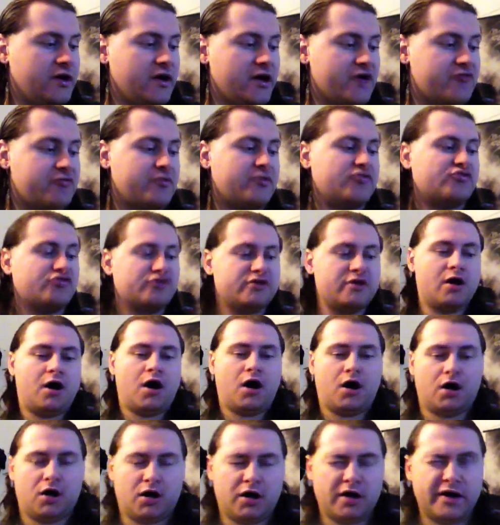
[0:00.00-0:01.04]
especially
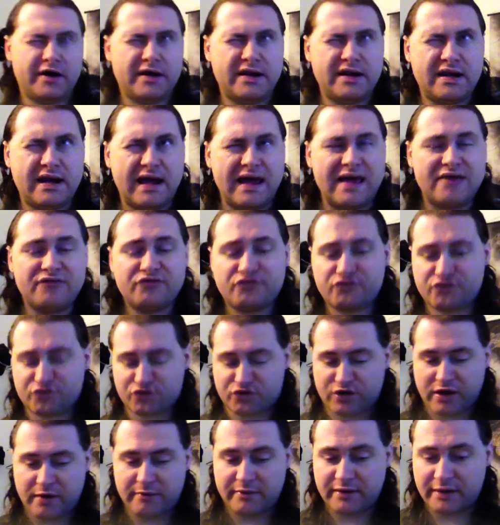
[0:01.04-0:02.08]
on
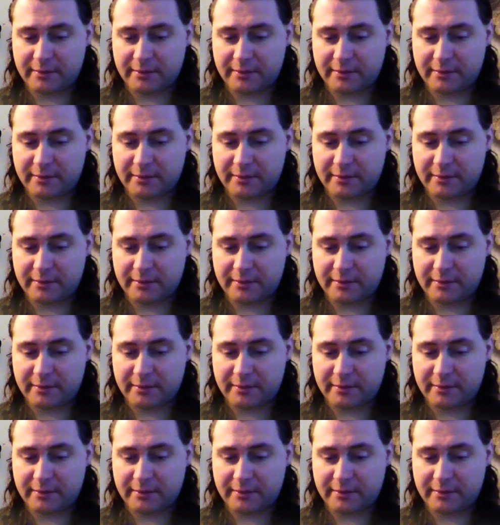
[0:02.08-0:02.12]
Instagram,